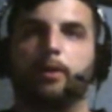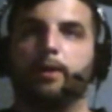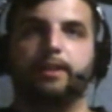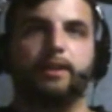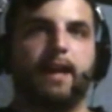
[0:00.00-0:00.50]
It
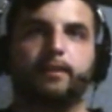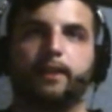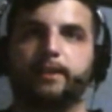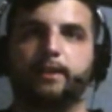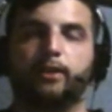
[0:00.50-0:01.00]

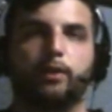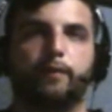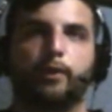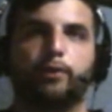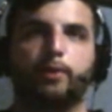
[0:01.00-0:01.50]
didn't go the
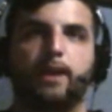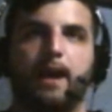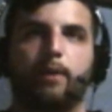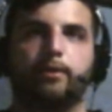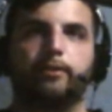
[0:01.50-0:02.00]
full 3
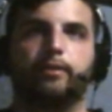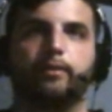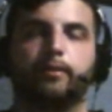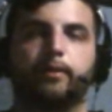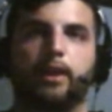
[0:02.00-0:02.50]
hours,
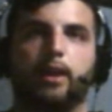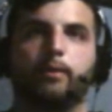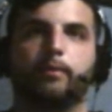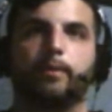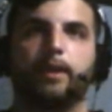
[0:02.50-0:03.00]

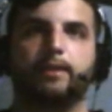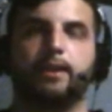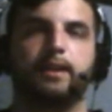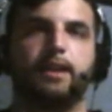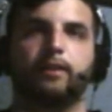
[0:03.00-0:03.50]
It didn't
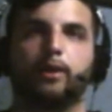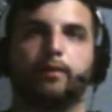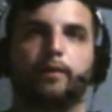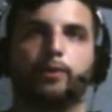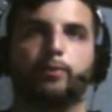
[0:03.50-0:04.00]
need to go the
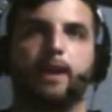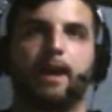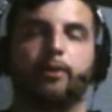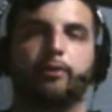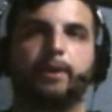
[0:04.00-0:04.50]
full 3
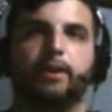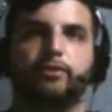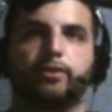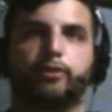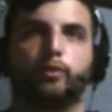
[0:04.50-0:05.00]
hours, because you
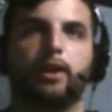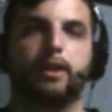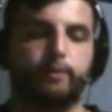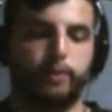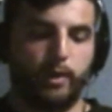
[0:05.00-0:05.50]
just
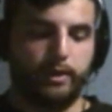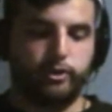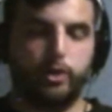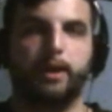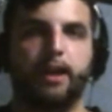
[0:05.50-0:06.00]
wanted to
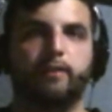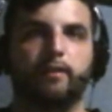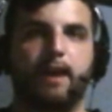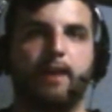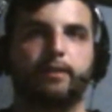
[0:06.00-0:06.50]
showcase the
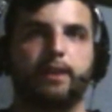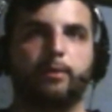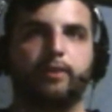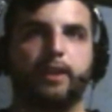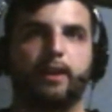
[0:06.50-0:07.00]
talent that
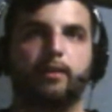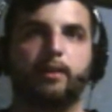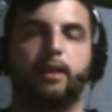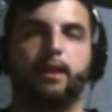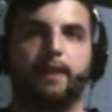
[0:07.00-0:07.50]
was there.
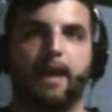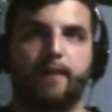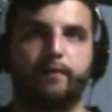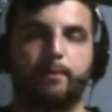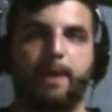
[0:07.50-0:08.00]
They have
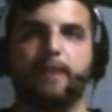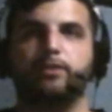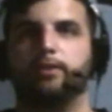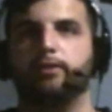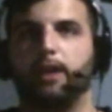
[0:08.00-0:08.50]
their
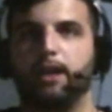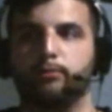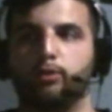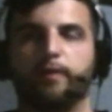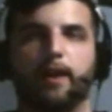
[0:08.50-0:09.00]
matches and you
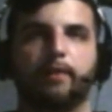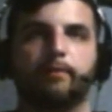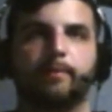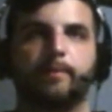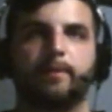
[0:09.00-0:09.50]
move on.
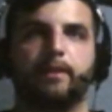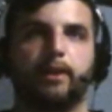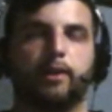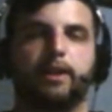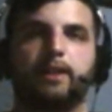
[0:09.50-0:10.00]
You
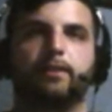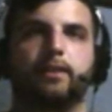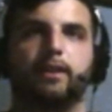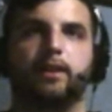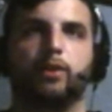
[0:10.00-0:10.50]
don't need
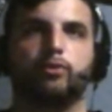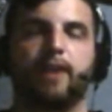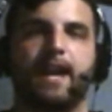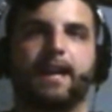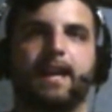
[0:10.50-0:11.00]
to,
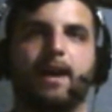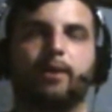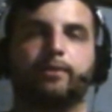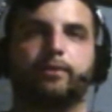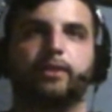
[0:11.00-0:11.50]
drag it
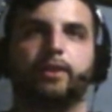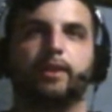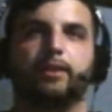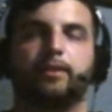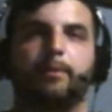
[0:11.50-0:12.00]
out to
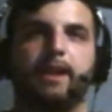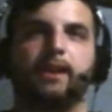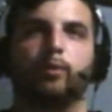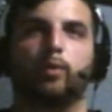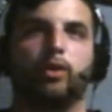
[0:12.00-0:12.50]
make
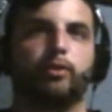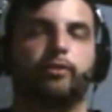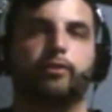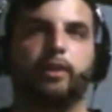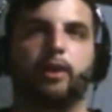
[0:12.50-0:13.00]
it
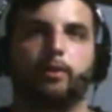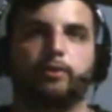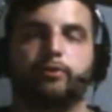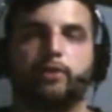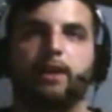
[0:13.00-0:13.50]
worse, or to
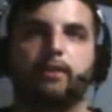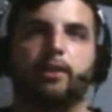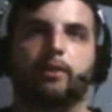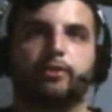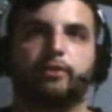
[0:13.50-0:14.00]
try,
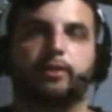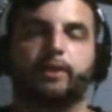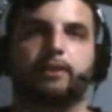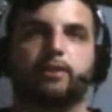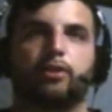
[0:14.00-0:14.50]
just to
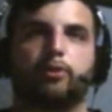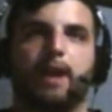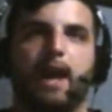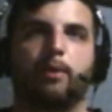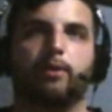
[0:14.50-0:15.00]
get to the 3
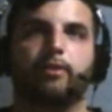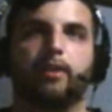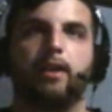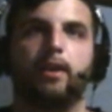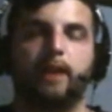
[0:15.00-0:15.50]
hours.
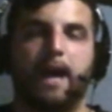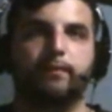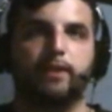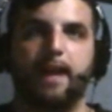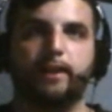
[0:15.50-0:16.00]

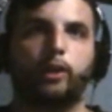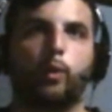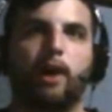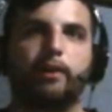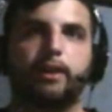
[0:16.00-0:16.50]
You have the
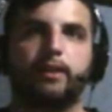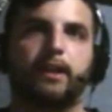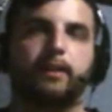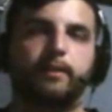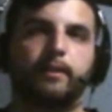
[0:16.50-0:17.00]
quality
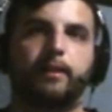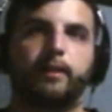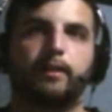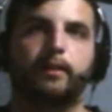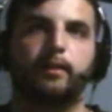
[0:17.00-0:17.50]
there.
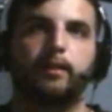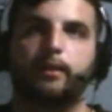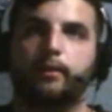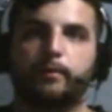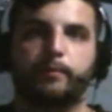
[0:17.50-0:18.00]

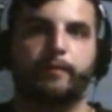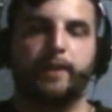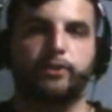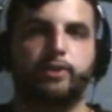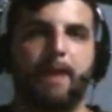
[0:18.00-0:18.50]

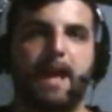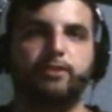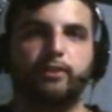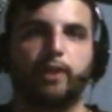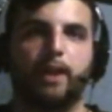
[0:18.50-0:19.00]
Finish the
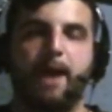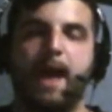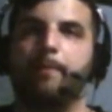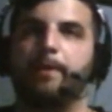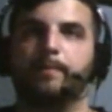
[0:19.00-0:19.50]
matches, let them
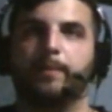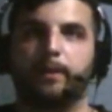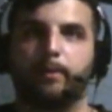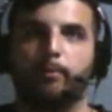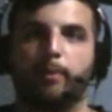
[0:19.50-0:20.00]
happen,
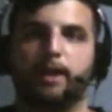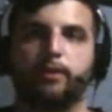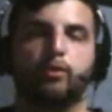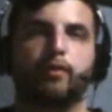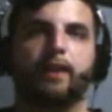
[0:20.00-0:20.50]
and you
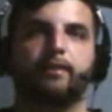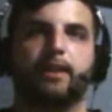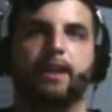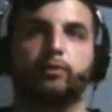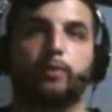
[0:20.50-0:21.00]
move on to the
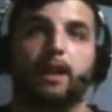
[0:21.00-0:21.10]
next one.